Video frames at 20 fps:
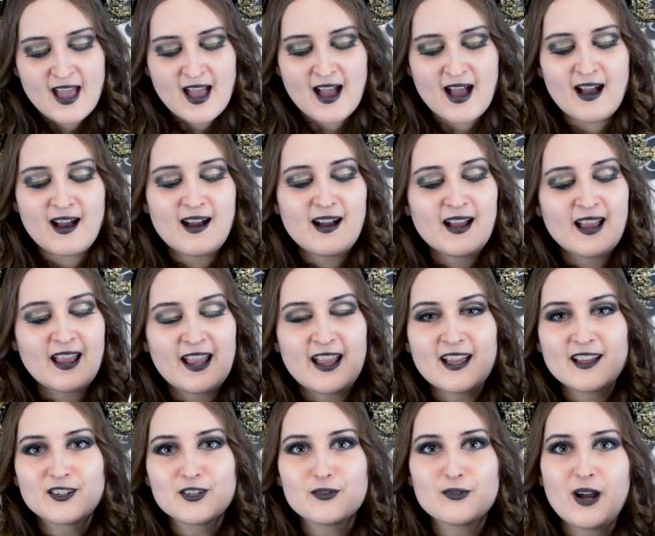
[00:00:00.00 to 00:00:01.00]

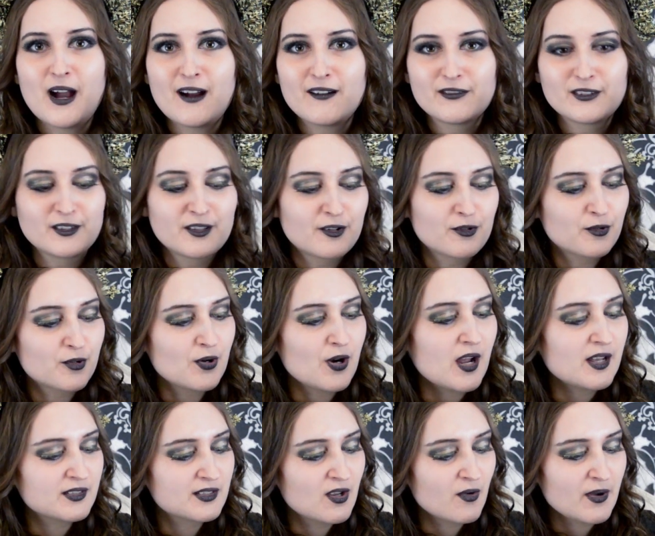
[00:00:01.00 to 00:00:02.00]
and you have a little
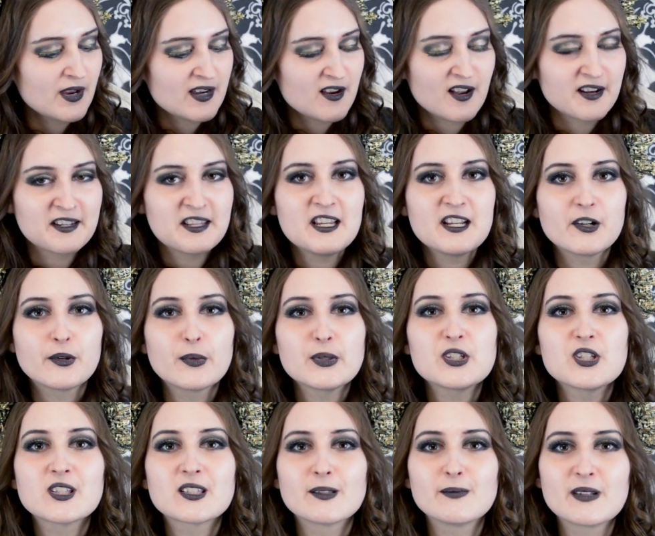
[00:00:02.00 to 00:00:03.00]
cross going on here, which
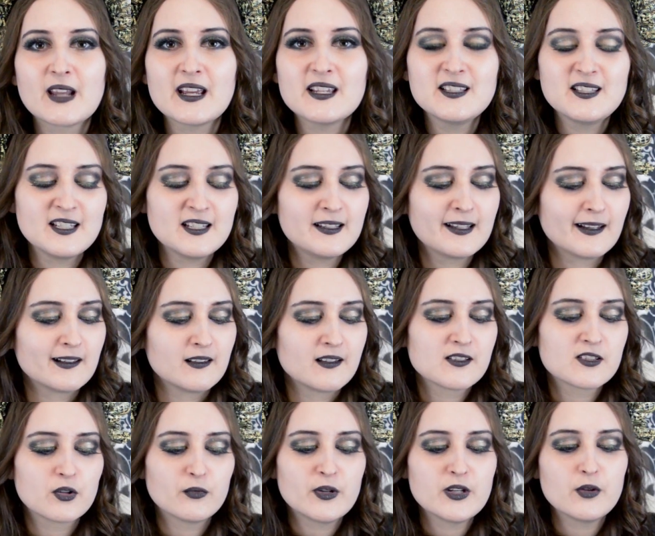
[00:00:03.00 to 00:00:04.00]
is some nice detailing.
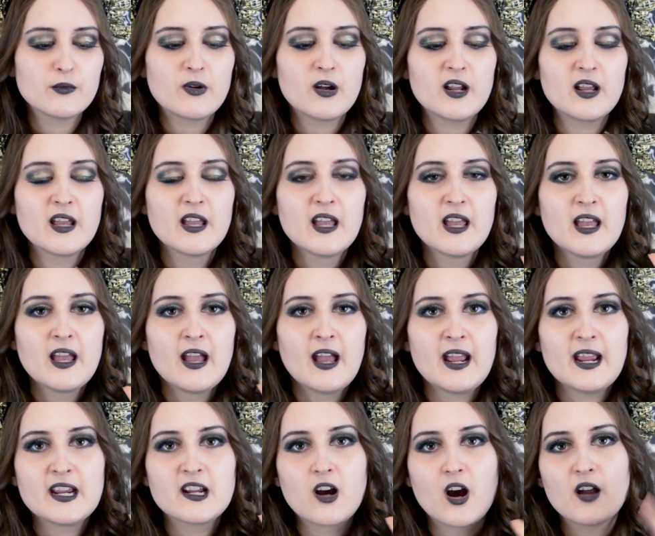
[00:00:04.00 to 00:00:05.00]
So when you want
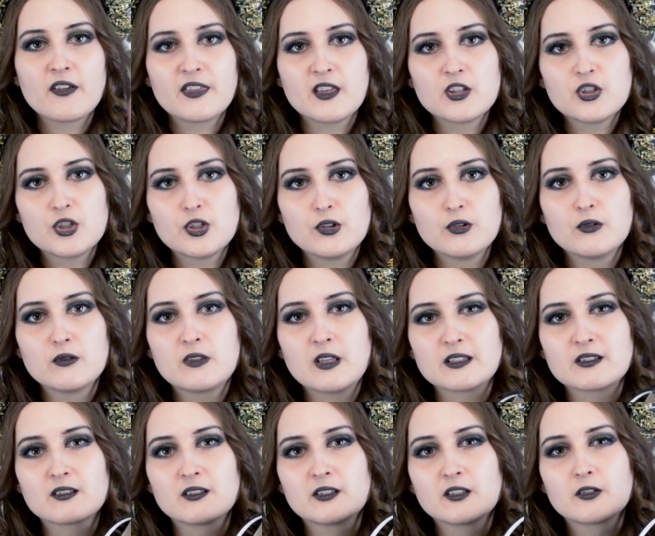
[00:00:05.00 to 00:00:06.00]
a gothic shoe
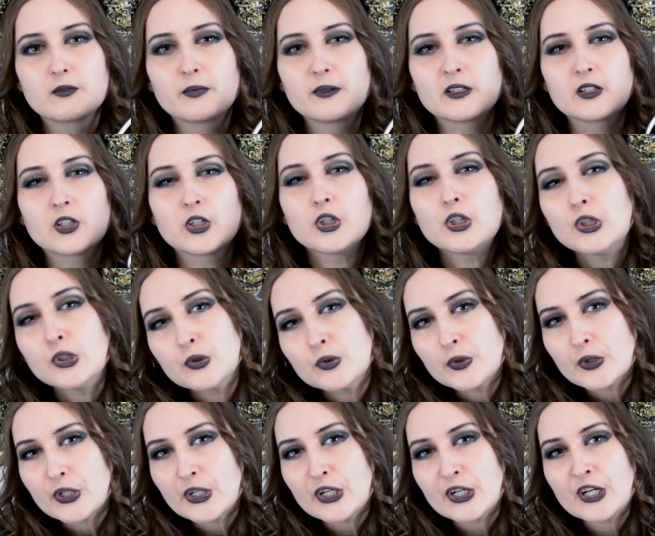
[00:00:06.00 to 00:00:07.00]
that's a little bit
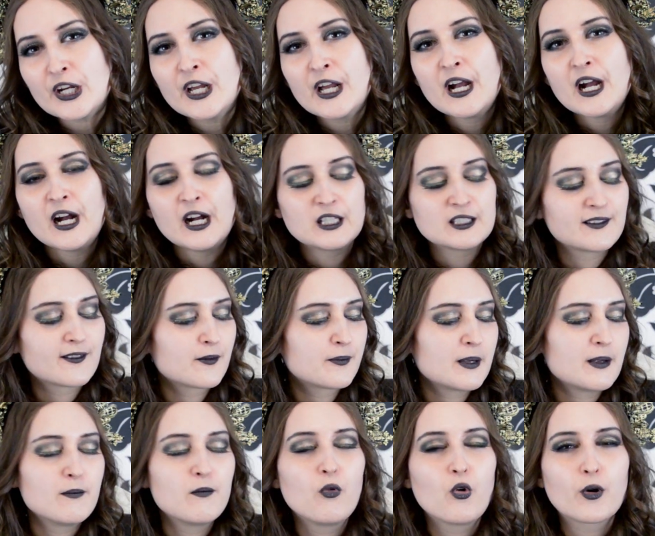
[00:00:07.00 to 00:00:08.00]
cuter, a little
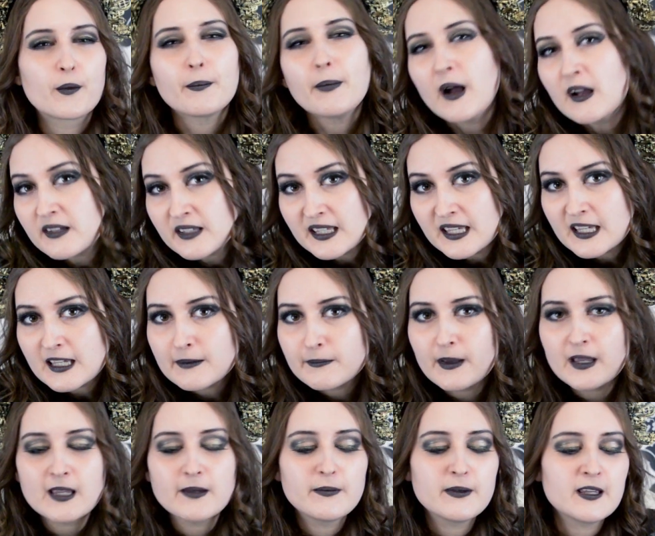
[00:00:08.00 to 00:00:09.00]
bit more punky
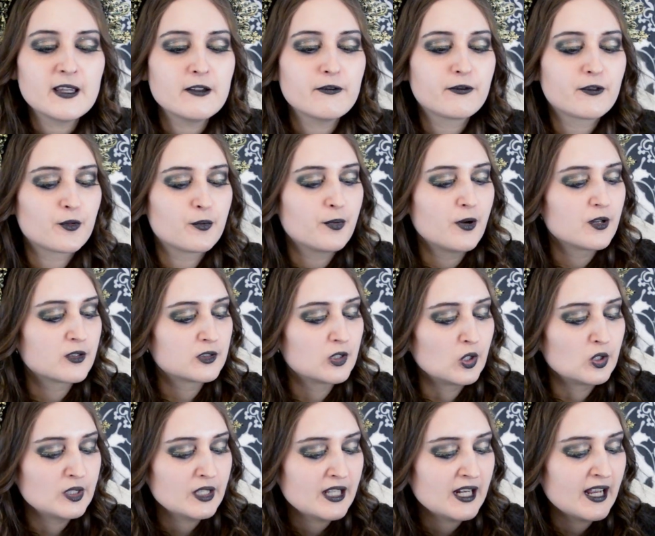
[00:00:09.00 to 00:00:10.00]
maybe for punk
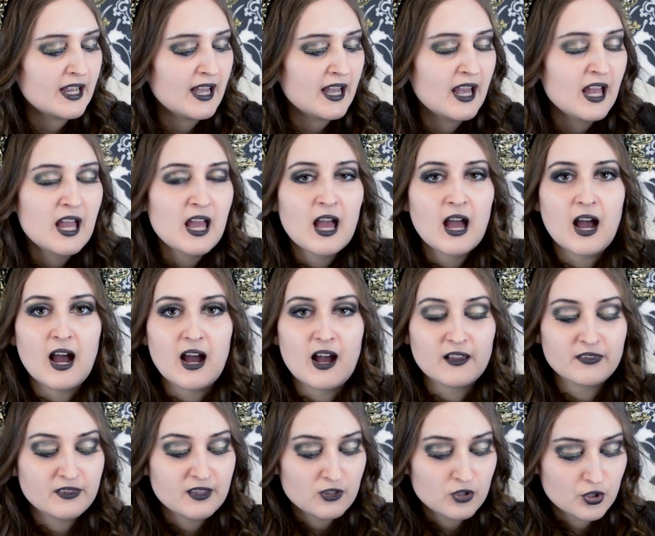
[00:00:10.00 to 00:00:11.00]
Lolita,
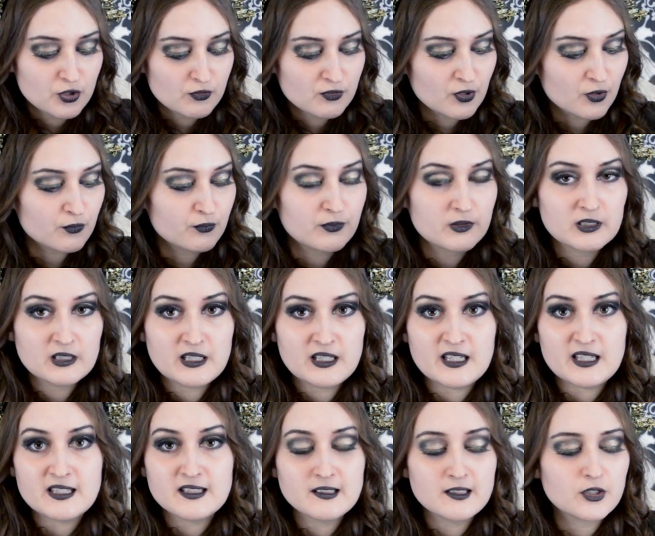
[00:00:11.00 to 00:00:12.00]
these shoes are really
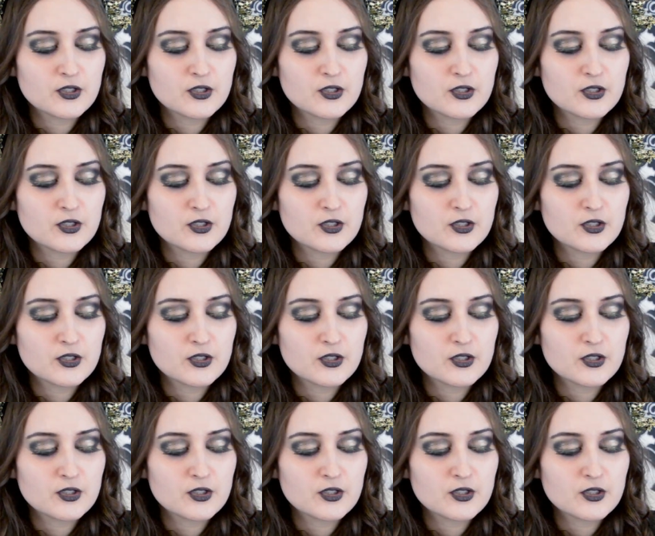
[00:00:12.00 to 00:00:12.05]
easy